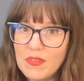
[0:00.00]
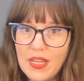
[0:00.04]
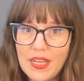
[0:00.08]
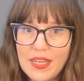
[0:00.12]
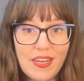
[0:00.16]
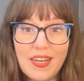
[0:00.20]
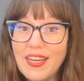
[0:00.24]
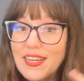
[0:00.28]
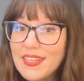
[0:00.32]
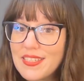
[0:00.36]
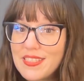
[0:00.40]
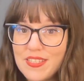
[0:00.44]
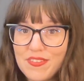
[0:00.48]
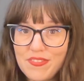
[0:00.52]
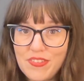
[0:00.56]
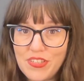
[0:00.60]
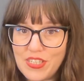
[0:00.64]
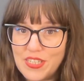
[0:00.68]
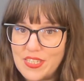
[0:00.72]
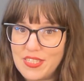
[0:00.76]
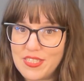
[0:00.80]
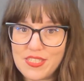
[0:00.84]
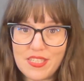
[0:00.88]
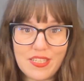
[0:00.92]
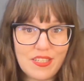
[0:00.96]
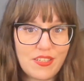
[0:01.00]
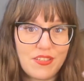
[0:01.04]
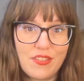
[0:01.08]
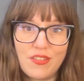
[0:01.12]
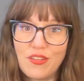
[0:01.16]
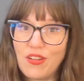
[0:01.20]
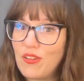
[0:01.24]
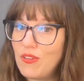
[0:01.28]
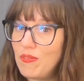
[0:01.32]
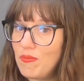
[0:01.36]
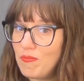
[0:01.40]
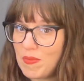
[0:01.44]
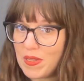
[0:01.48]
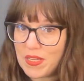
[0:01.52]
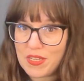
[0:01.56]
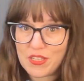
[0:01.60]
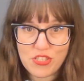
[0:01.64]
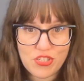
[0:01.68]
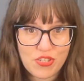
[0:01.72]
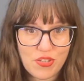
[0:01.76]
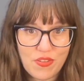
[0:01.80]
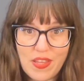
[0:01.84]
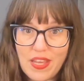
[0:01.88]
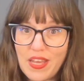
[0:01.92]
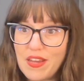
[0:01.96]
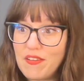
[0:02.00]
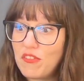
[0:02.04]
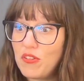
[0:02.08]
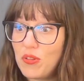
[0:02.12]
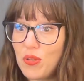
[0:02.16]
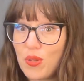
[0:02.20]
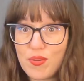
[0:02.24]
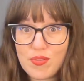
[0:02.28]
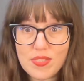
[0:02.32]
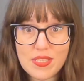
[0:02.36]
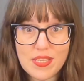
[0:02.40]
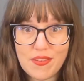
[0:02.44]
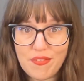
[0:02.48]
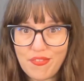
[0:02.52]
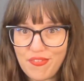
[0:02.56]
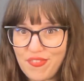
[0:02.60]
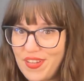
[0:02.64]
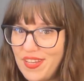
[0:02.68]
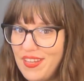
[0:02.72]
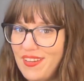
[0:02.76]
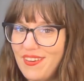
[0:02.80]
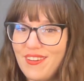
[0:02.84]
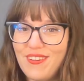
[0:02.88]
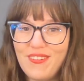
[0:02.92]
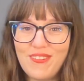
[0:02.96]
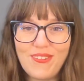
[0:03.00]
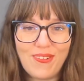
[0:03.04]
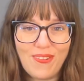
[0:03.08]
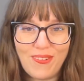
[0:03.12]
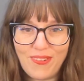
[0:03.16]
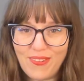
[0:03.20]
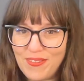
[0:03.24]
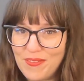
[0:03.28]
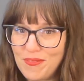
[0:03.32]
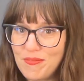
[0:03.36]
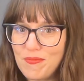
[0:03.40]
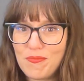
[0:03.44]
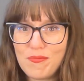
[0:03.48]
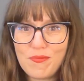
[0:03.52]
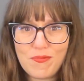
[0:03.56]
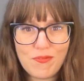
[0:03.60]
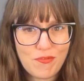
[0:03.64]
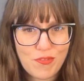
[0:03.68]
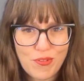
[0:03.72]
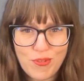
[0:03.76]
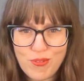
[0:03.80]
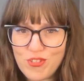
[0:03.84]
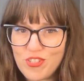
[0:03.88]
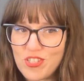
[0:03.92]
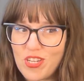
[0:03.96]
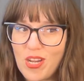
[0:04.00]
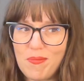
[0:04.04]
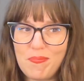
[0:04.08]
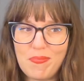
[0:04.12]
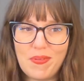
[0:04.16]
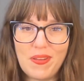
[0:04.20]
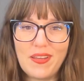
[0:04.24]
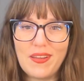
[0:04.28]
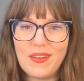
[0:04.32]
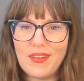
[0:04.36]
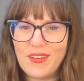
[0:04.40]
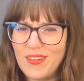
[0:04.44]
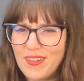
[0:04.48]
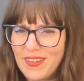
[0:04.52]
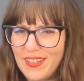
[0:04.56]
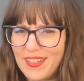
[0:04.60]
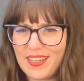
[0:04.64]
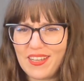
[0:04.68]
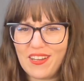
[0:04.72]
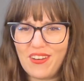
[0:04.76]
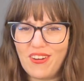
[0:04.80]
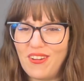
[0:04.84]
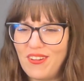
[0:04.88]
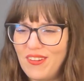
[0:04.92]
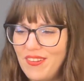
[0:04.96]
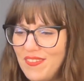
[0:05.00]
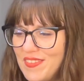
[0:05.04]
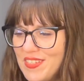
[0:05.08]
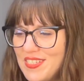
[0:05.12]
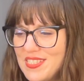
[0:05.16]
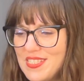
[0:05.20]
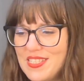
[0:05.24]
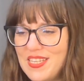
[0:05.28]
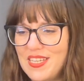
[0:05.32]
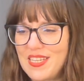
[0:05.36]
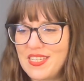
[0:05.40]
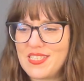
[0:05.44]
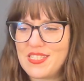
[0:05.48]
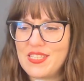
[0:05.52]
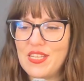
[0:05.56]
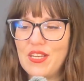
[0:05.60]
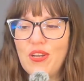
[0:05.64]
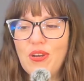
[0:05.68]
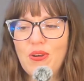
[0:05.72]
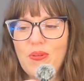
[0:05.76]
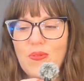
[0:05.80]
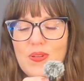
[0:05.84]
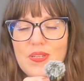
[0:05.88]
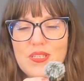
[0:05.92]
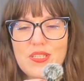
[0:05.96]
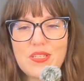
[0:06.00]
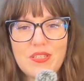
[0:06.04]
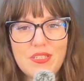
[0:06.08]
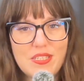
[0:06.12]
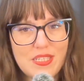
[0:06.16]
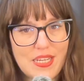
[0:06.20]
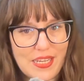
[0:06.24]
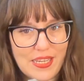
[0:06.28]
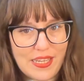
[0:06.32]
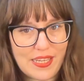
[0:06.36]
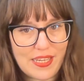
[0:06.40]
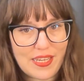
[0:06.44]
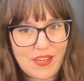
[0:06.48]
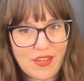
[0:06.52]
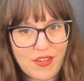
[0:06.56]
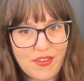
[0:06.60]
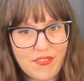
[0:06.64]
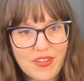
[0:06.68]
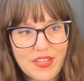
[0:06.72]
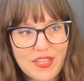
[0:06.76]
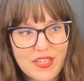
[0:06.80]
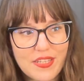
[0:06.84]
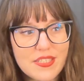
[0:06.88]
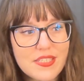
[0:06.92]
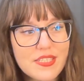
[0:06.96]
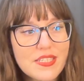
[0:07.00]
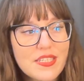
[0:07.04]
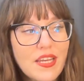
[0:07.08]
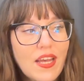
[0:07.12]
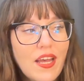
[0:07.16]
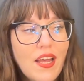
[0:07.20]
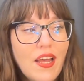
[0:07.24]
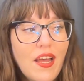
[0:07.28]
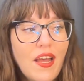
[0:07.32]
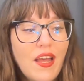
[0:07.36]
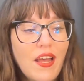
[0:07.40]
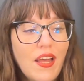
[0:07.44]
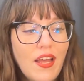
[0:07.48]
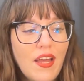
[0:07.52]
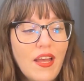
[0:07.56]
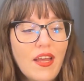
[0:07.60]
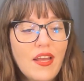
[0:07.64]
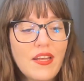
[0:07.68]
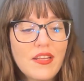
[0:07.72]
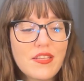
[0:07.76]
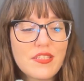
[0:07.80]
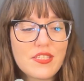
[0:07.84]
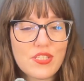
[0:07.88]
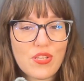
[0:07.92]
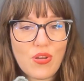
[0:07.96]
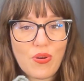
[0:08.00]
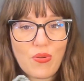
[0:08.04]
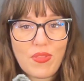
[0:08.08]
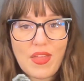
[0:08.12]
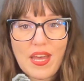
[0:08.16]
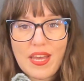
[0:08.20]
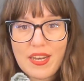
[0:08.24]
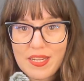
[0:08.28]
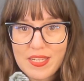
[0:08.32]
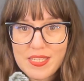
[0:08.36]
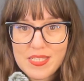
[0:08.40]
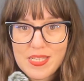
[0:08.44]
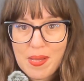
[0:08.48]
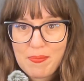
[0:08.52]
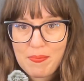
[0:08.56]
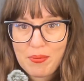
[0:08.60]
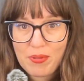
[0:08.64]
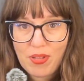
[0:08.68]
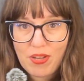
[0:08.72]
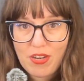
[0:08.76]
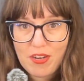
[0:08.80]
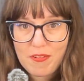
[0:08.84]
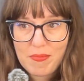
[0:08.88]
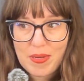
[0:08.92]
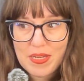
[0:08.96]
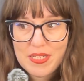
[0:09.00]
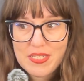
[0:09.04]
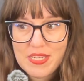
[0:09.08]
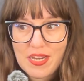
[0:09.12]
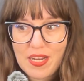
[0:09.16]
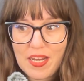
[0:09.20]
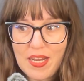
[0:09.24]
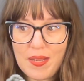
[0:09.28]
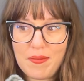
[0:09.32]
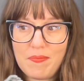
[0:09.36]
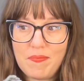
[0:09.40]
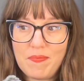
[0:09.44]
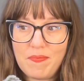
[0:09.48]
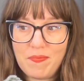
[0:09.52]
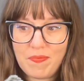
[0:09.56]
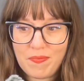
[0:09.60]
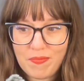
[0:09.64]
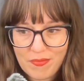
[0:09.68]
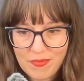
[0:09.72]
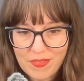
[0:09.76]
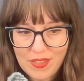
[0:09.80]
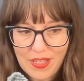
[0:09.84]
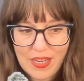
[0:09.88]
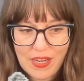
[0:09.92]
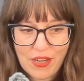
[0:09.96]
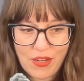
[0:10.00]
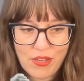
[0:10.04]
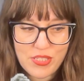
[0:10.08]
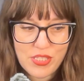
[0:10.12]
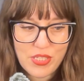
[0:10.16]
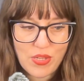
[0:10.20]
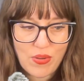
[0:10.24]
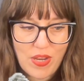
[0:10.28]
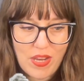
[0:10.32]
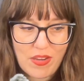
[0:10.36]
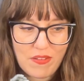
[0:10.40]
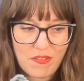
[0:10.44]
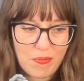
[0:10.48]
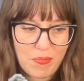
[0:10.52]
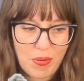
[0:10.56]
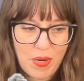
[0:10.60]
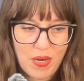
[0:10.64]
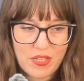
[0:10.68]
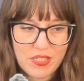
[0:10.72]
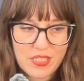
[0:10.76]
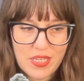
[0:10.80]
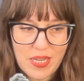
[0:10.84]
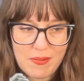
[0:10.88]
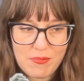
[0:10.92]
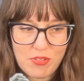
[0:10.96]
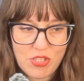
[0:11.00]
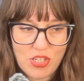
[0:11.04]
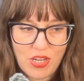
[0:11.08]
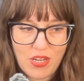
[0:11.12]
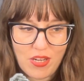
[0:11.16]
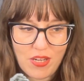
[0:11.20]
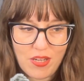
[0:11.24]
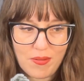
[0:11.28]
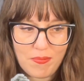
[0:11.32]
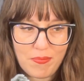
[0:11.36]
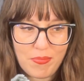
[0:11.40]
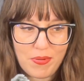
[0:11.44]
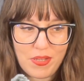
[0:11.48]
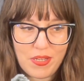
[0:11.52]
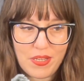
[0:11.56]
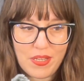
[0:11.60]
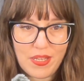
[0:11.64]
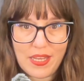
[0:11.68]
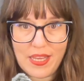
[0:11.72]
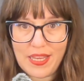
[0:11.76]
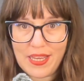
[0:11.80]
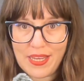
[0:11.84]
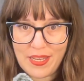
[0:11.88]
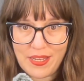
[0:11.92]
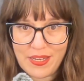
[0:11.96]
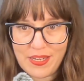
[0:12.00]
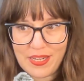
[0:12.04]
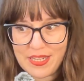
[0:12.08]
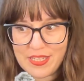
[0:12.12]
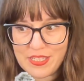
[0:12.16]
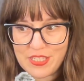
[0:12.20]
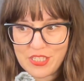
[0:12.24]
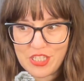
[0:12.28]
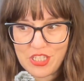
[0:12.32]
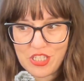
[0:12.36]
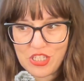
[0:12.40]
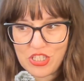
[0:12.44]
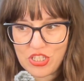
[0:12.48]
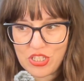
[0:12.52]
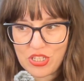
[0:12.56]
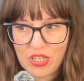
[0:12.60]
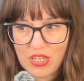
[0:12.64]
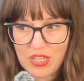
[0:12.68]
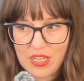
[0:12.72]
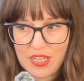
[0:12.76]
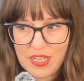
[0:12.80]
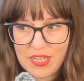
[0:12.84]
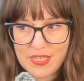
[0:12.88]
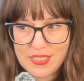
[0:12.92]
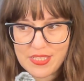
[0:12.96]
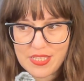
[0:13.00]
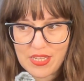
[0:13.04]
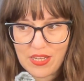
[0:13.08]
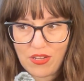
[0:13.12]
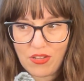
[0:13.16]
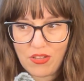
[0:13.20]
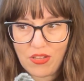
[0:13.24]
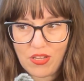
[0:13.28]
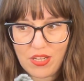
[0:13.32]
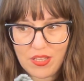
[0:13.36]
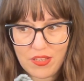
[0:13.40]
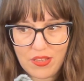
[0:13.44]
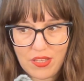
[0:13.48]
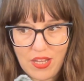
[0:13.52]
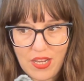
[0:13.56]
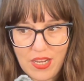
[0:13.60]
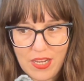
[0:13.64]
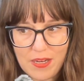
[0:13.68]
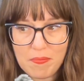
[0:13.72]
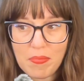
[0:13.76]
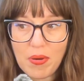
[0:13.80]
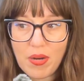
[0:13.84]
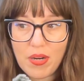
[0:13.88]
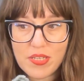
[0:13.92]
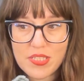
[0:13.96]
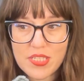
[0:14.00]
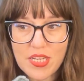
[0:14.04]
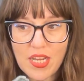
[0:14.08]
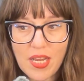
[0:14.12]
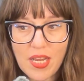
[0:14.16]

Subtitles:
and activities and making sure they have clothes that fit, food shopping, cooking, all of these things that go into taking care of kids. So that eats up a lot of my time. I also have a part time job and I teach ESL online part